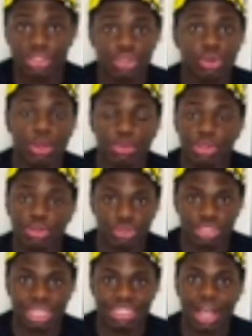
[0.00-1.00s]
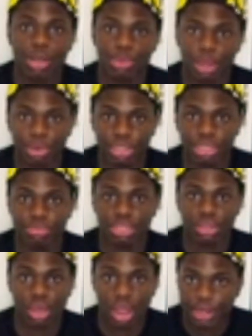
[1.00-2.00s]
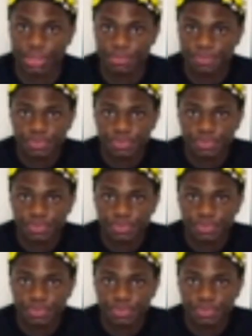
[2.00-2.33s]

so you decide to help them bring them to the car.